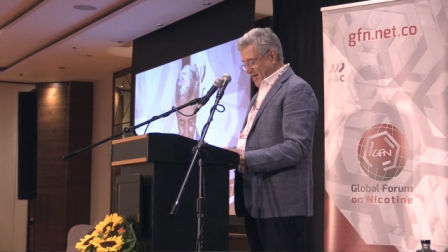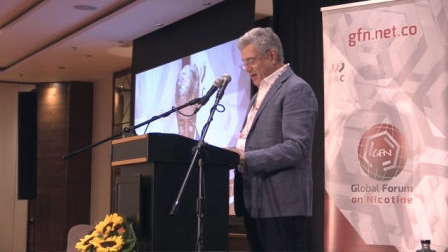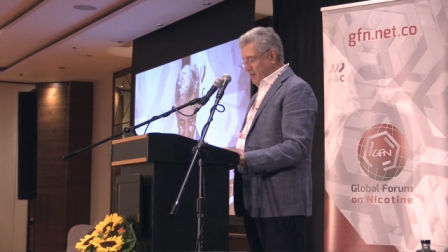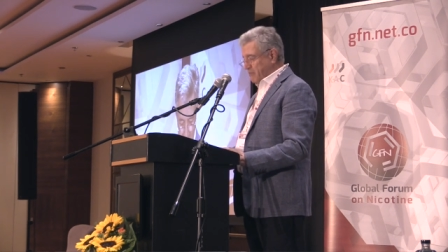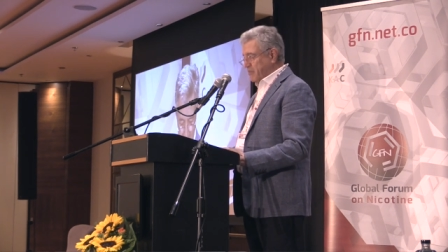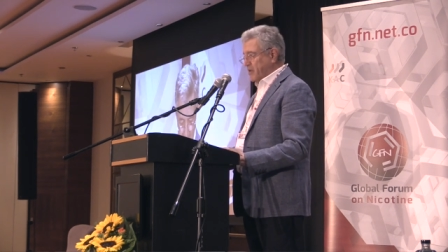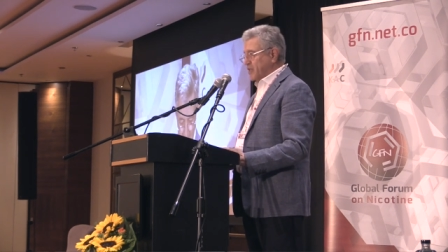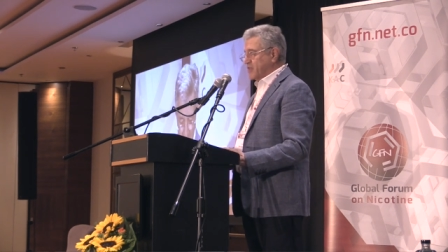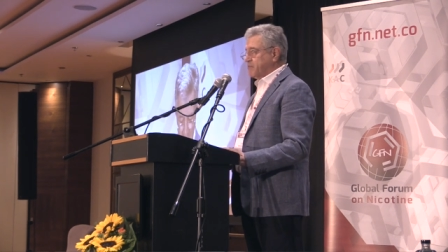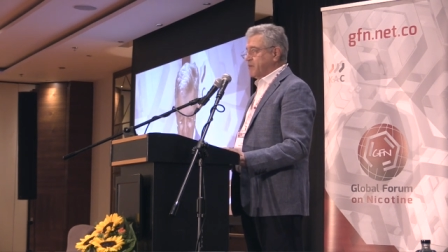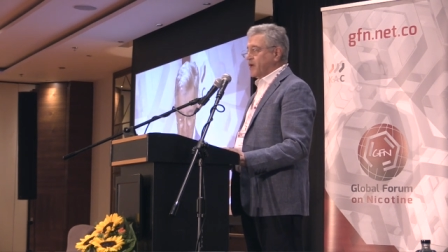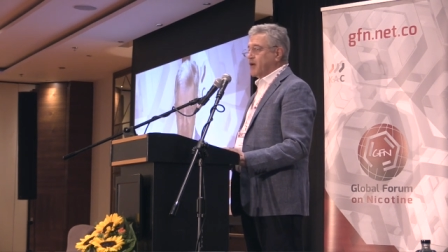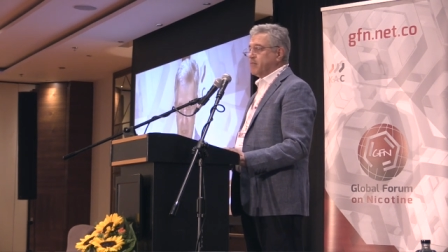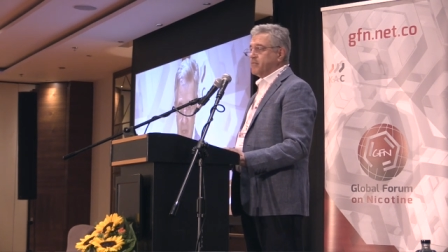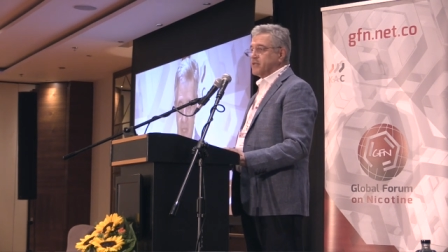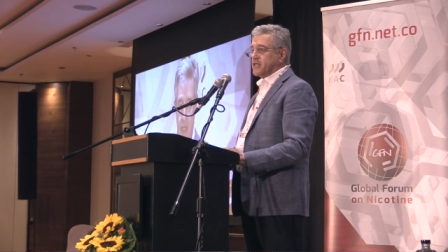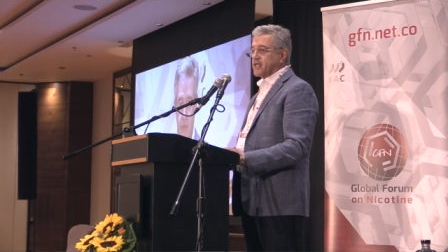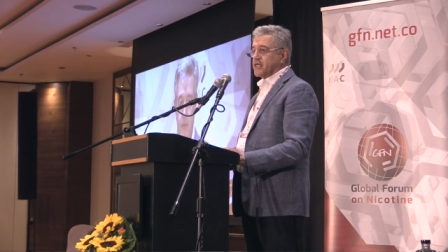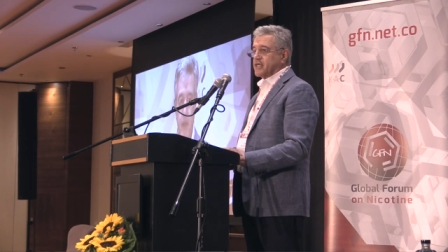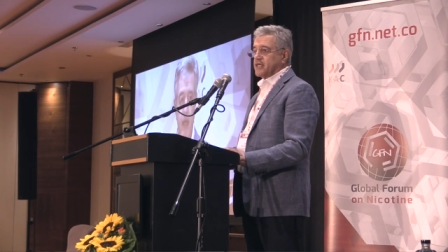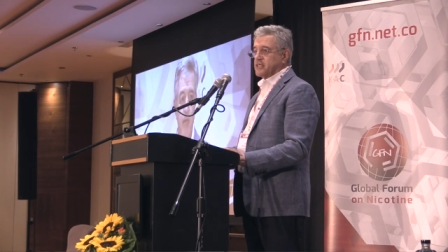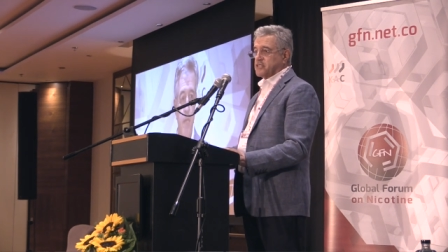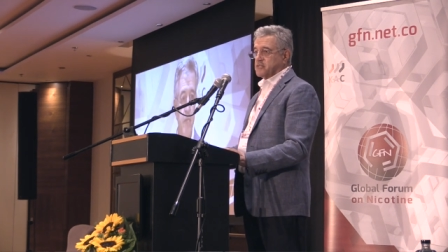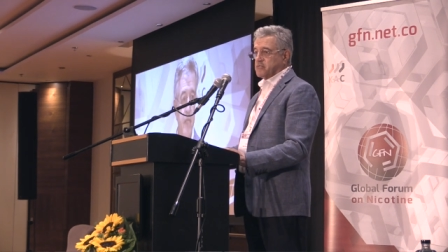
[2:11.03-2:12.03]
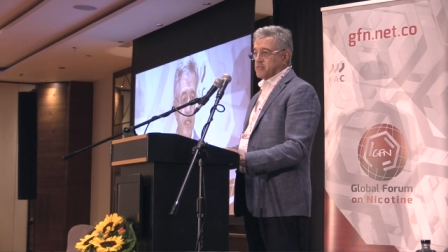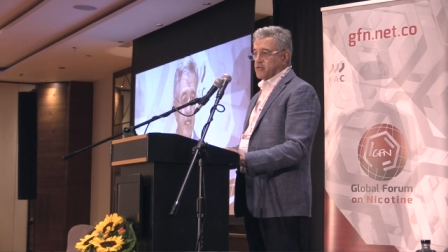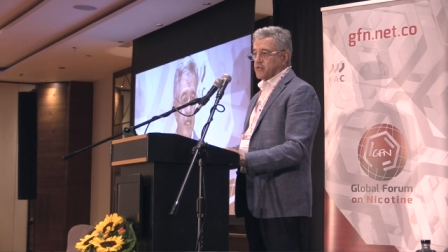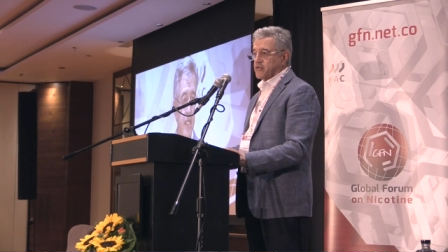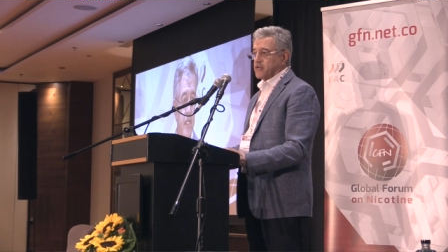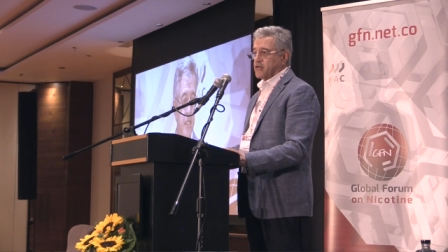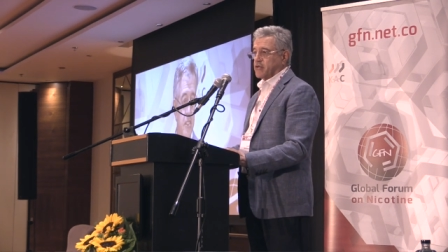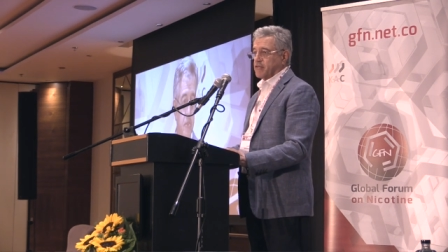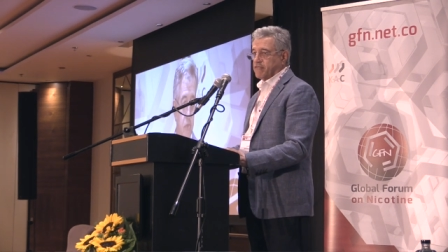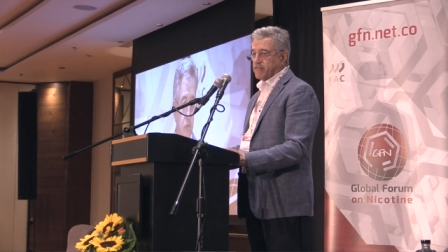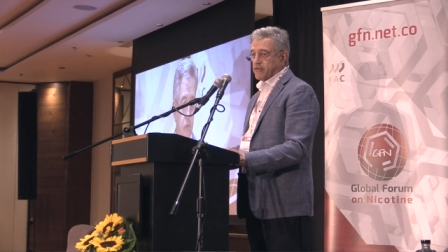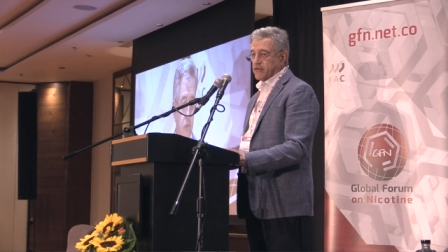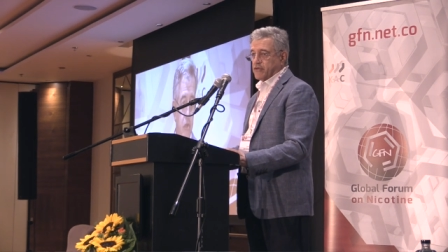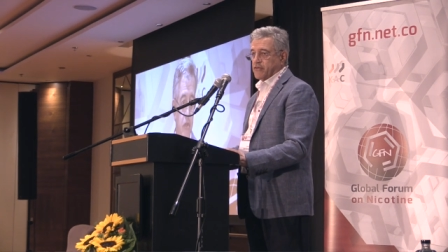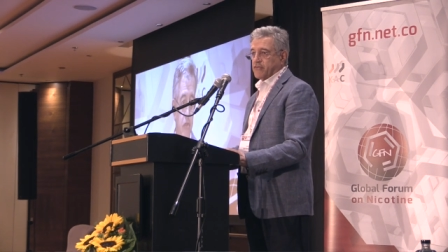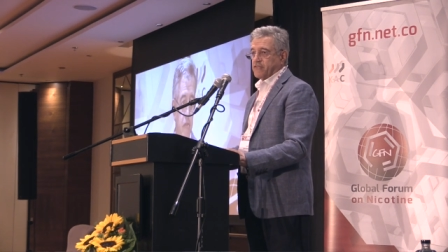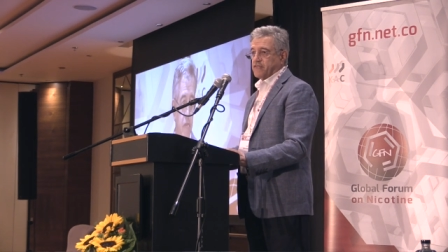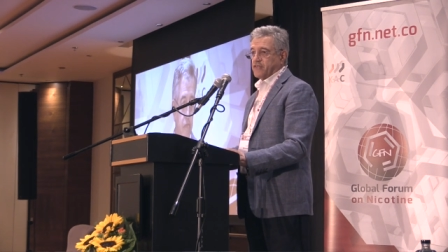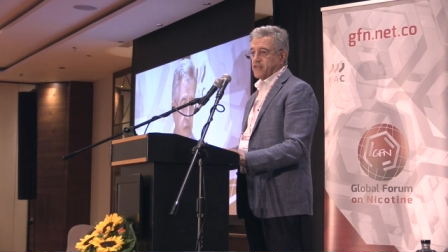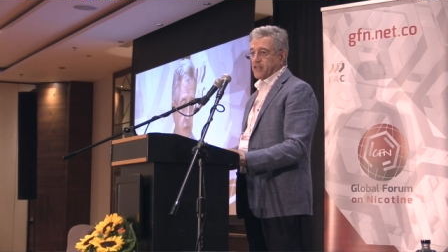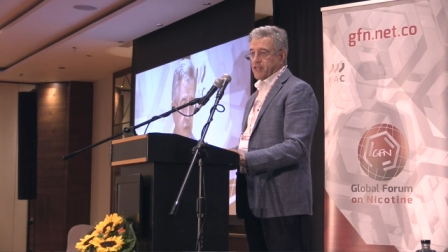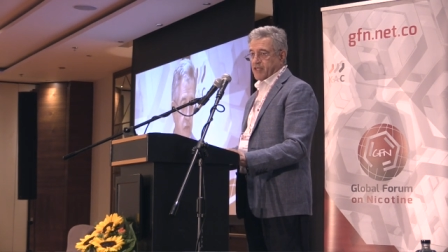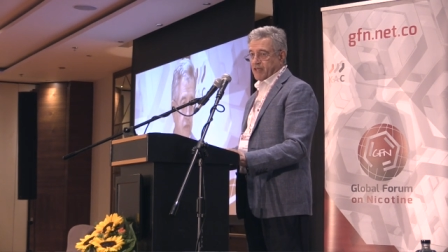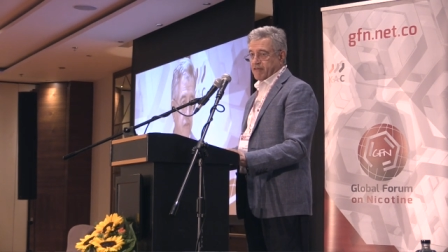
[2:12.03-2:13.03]
But the public is more
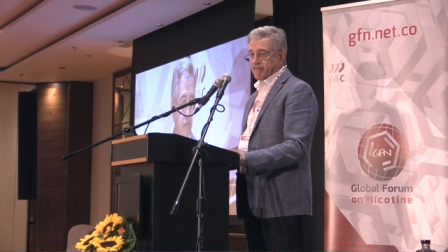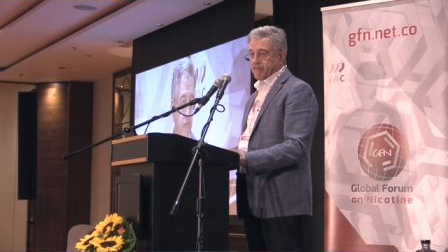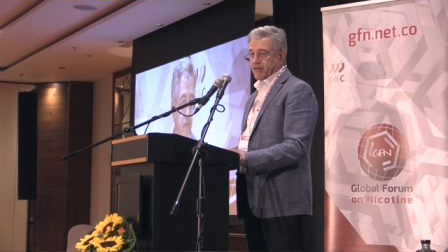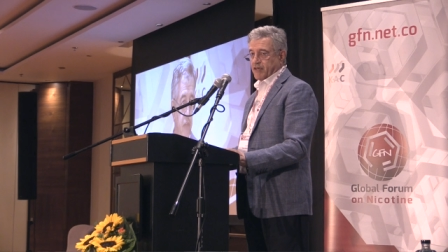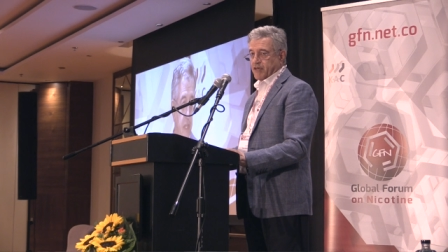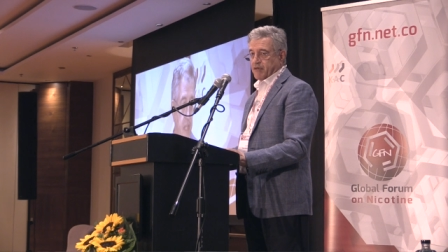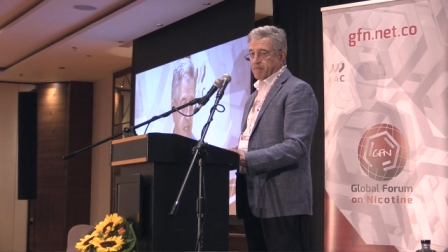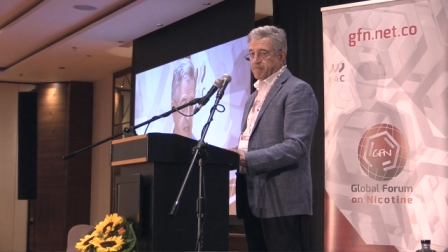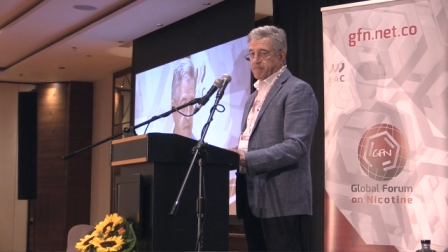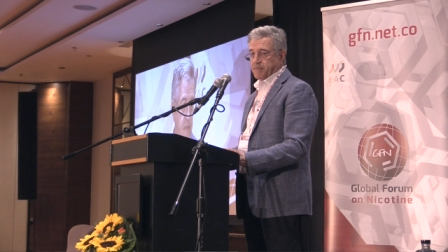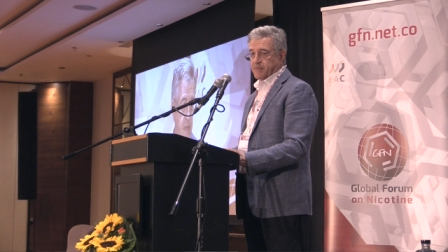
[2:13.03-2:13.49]
confused than ever.